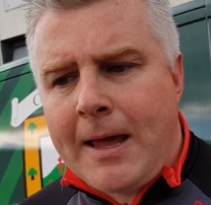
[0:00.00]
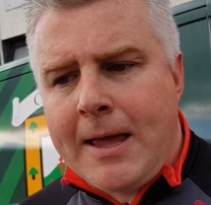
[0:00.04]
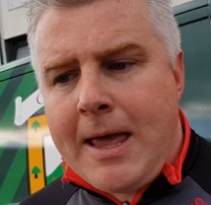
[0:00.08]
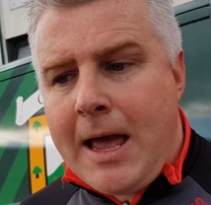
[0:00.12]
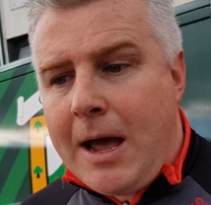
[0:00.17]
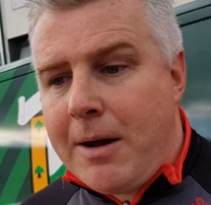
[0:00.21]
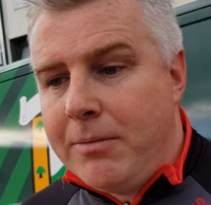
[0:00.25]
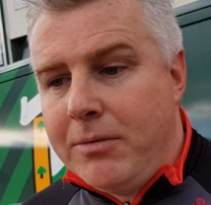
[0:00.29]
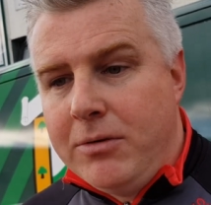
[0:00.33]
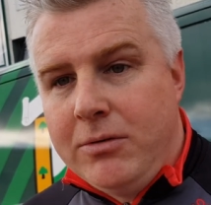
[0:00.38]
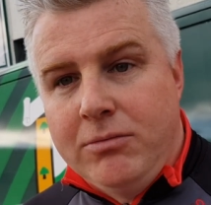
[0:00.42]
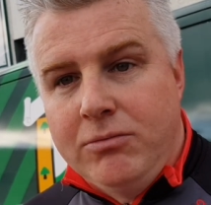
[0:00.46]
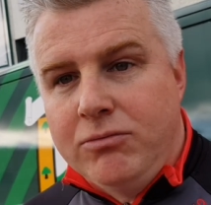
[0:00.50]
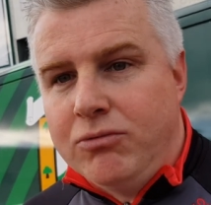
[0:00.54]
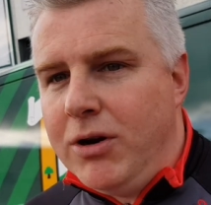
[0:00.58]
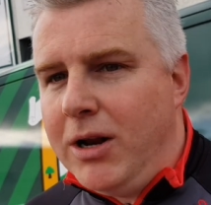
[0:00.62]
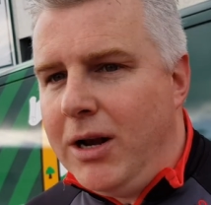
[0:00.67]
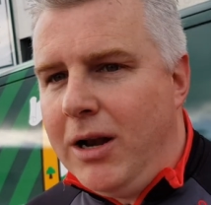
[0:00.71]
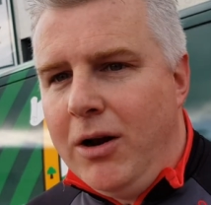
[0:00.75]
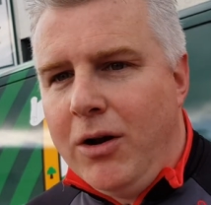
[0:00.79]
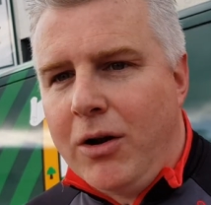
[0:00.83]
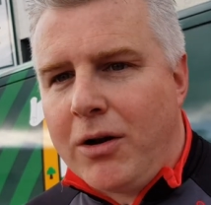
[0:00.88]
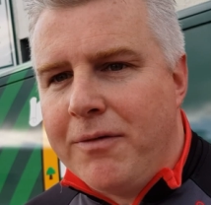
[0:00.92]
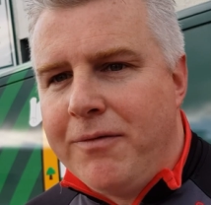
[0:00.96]
Yeah, we're
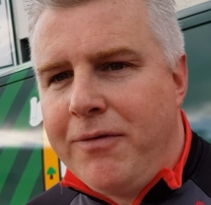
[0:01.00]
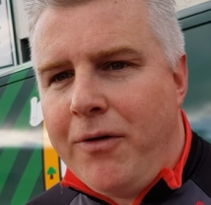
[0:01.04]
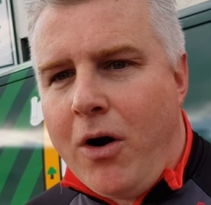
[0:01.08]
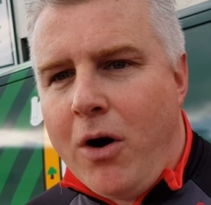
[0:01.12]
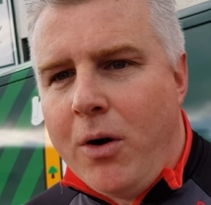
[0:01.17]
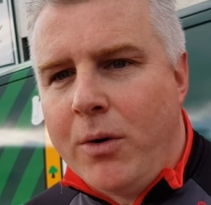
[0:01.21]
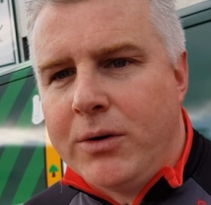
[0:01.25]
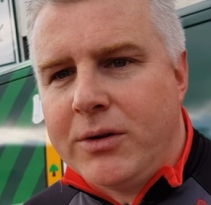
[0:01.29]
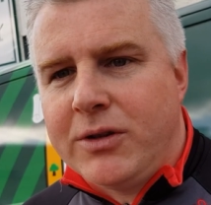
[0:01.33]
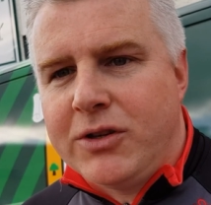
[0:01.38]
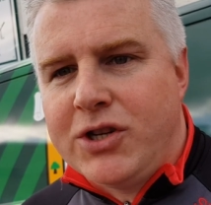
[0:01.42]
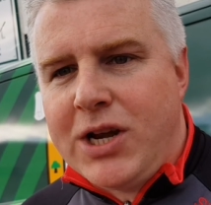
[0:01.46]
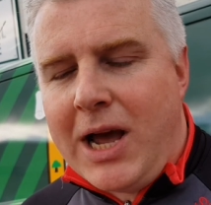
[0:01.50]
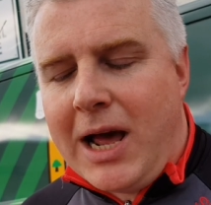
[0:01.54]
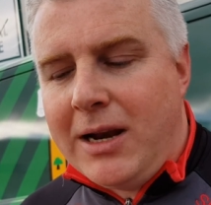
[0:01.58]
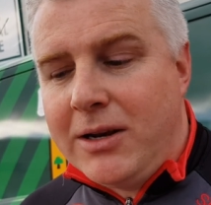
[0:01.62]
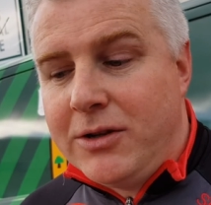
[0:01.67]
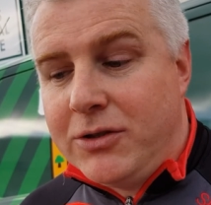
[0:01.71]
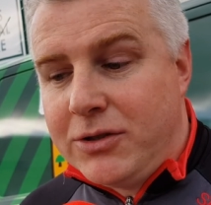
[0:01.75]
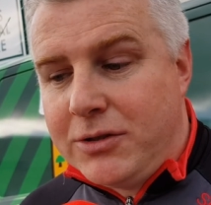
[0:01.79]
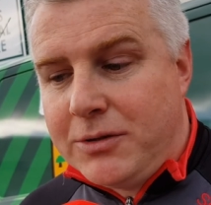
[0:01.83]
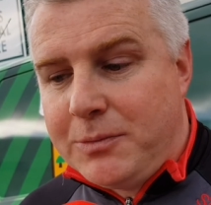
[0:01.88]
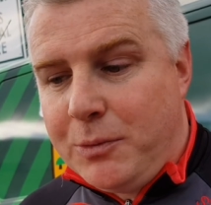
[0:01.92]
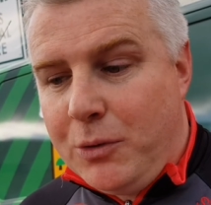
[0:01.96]
really looking forward to the
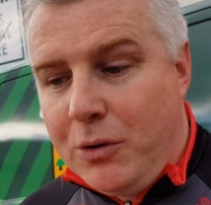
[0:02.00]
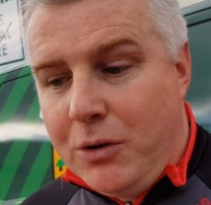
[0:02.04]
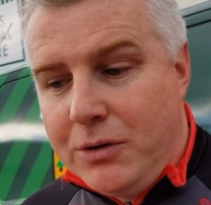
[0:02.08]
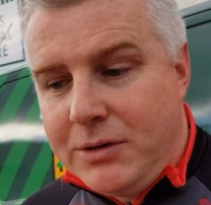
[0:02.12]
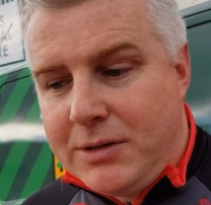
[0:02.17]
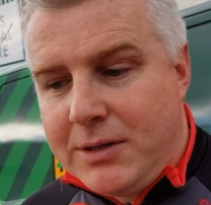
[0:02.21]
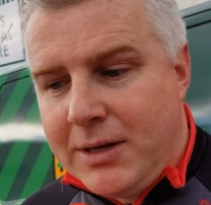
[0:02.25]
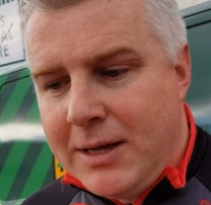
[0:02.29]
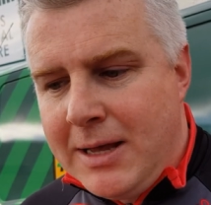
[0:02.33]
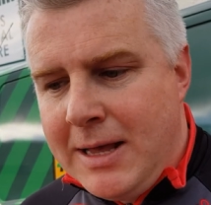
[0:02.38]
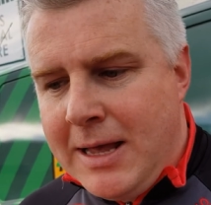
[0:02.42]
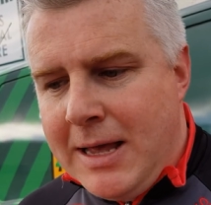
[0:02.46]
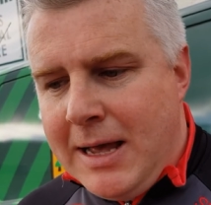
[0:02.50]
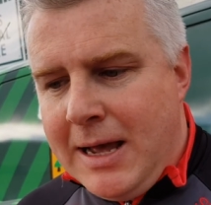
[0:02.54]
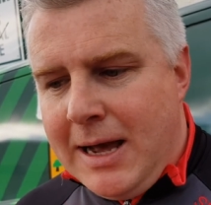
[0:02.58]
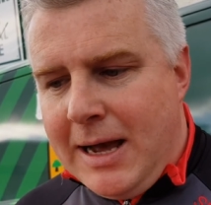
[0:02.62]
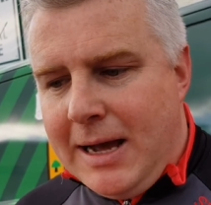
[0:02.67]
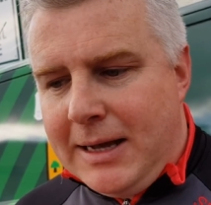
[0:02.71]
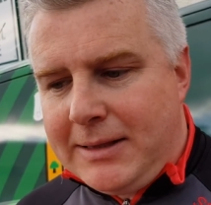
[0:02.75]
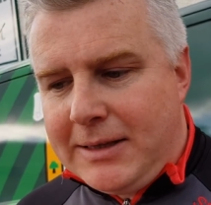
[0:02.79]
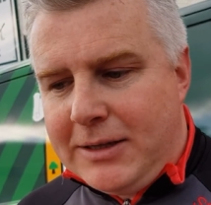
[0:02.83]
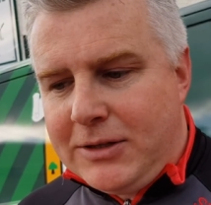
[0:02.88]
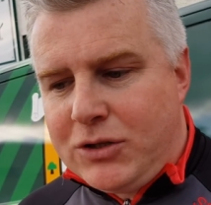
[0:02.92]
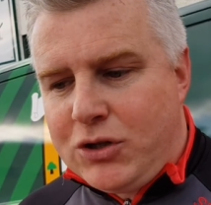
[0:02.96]
challenge. I suppose
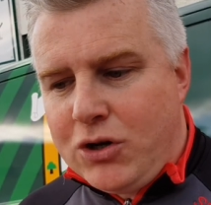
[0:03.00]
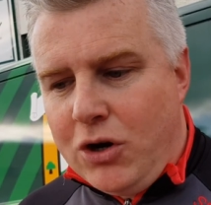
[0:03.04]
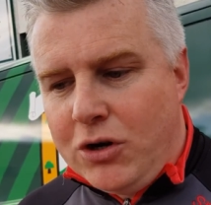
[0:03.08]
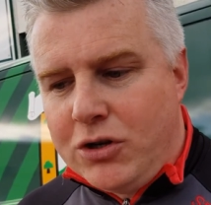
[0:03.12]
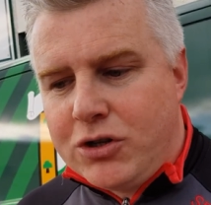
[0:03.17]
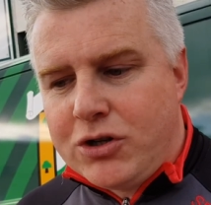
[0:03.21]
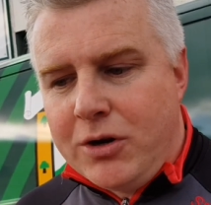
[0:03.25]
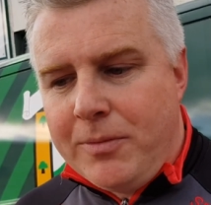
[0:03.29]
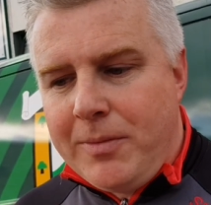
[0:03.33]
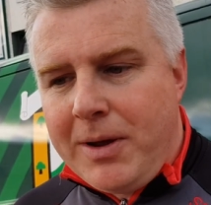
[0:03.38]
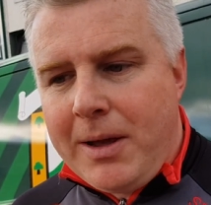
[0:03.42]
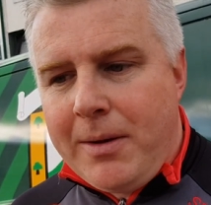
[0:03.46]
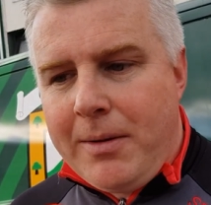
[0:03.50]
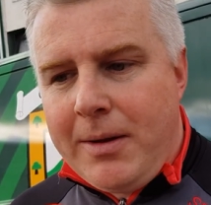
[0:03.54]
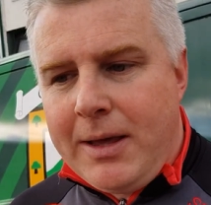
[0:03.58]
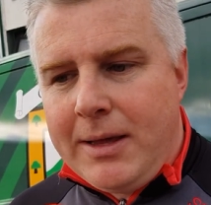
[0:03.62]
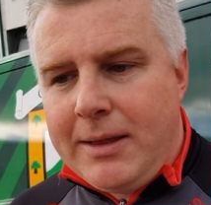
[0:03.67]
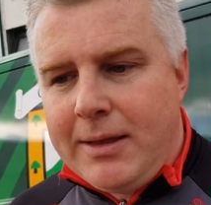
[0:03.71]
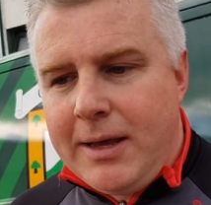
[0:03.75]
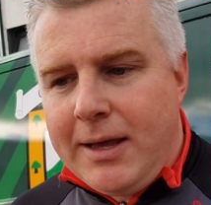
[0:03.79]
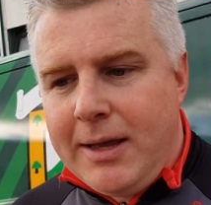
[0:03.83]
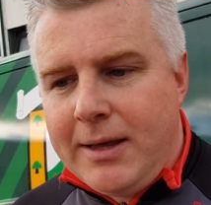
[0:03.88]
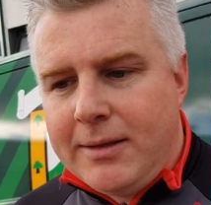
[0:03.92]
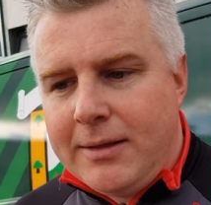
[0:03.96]
at this juncture, maybe
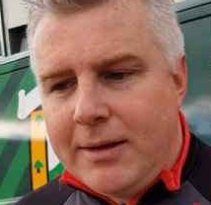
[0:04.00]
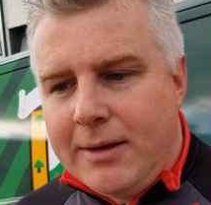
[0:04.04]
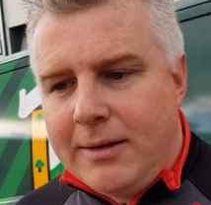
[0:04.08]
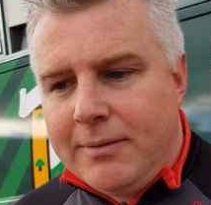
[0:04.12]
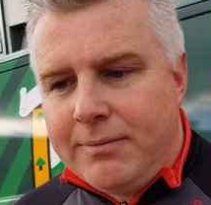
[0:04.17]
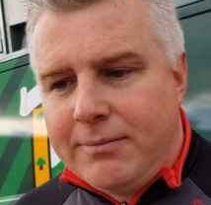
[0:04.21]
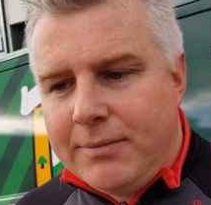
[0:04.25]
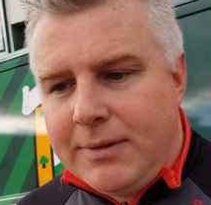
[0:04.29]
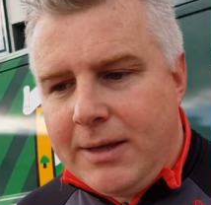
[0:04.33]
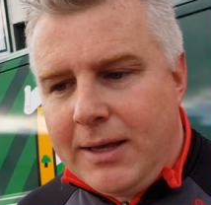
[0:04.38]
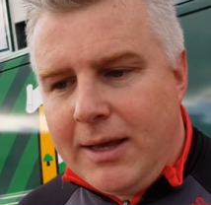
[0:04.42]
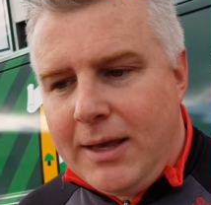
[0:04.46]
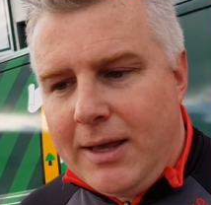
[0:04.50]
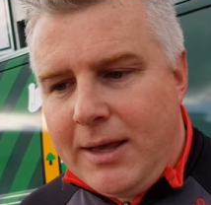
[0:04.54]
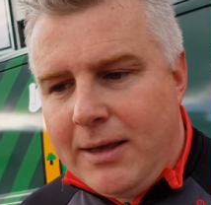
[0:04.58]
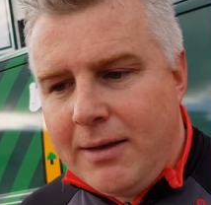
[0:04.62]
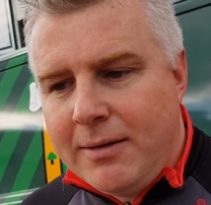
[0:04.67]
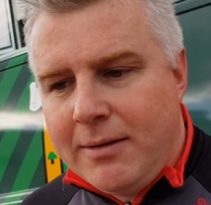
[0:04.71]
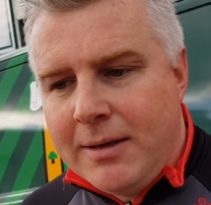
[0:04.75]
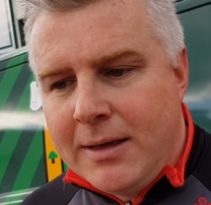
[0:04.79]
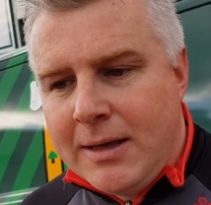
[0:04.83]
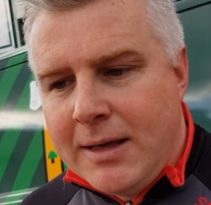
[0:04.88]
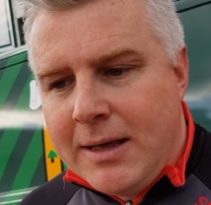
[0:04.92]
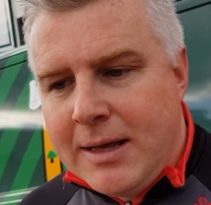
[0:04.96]
the the, the
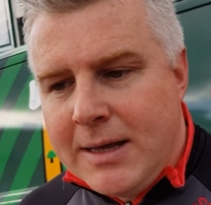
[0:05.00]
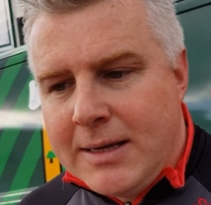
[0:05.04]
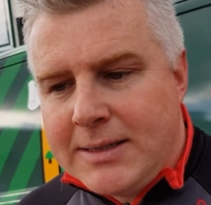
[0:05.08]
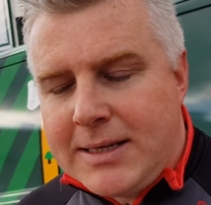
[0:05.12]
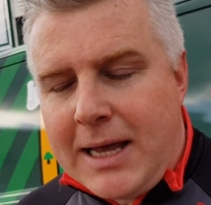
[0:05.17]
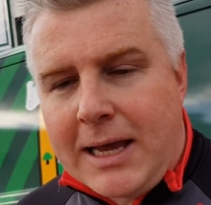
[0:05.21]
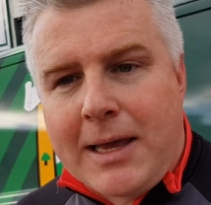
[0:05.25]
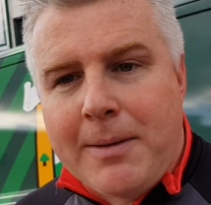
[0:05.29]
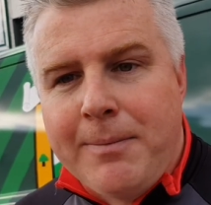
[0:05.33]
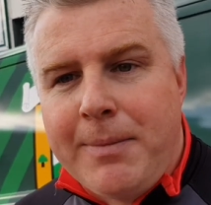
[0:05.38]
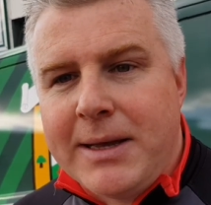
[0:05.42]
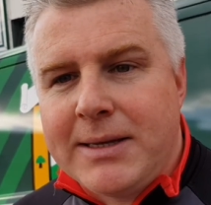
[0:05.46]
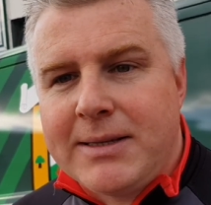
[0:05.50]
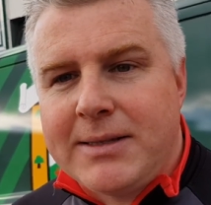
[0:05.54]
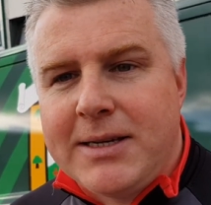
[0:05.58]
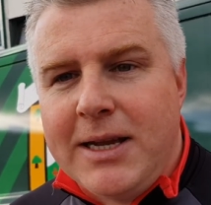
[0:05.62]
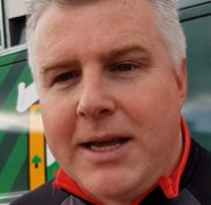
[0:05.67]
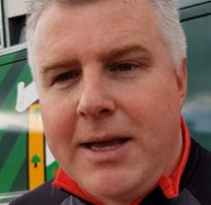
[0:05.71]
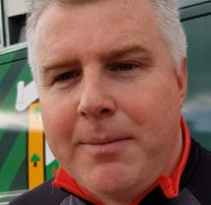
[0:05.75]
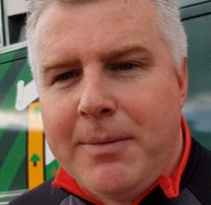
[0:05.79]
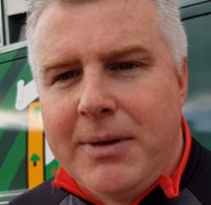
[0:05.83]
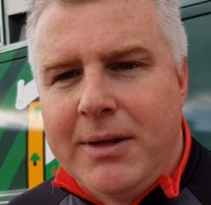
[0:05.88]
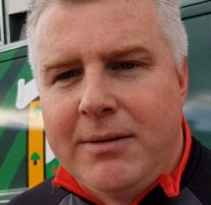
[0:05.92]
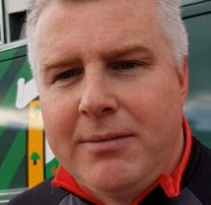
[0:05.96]
second best
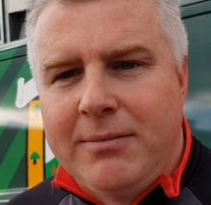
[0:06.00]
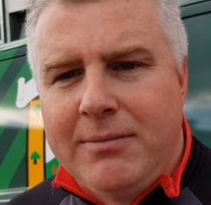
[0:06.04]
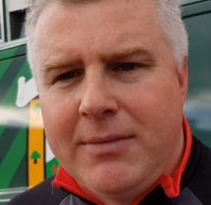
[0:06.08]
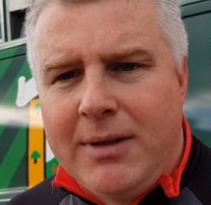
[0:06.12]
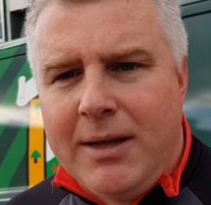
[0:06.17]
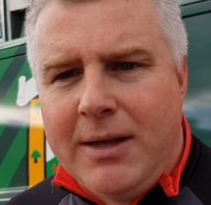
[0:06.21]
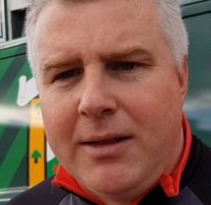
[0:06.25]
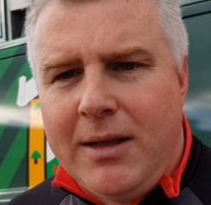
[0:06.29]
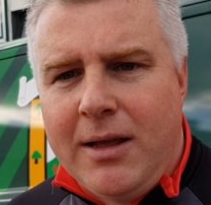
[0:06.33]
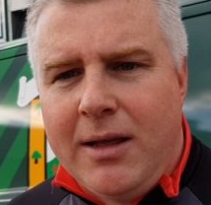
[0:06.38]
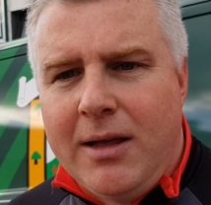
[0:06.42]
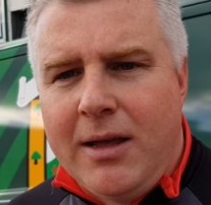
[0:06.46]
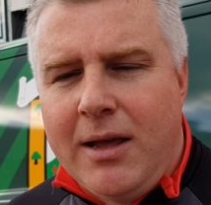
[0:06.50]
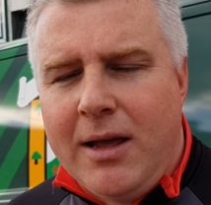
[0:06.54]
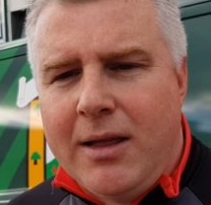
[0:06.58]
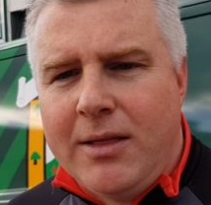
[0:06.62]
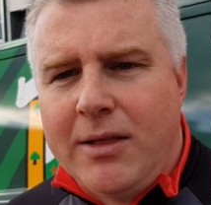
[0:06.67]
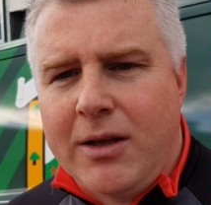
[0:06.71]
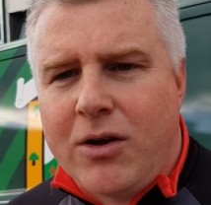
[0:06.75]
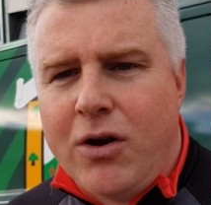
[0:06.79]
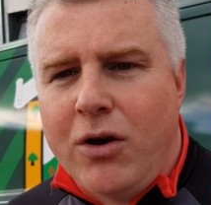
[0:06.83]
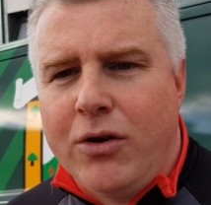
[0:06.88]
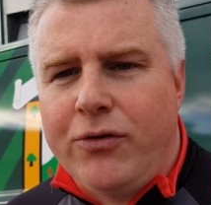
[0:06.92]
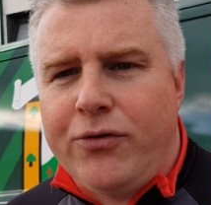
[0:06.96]
team in, in,
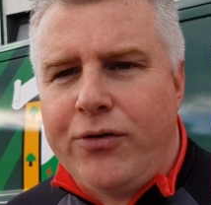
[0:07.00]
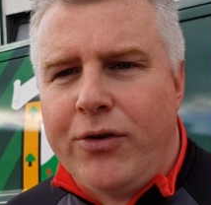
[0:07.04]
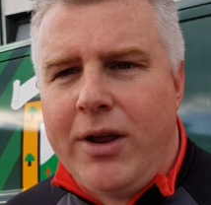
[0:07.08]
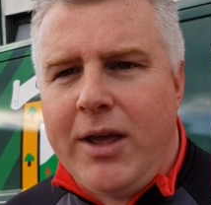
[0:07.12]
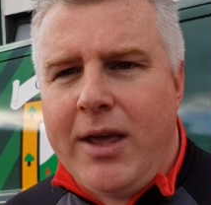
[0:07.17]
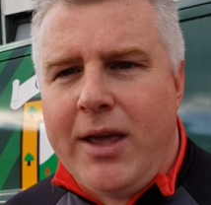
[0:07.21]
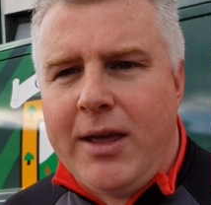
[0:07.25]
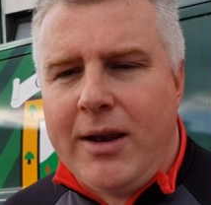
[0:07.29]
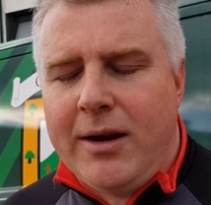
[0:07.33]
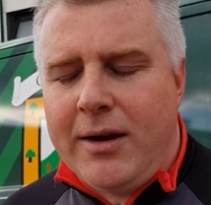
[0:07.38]
in the country.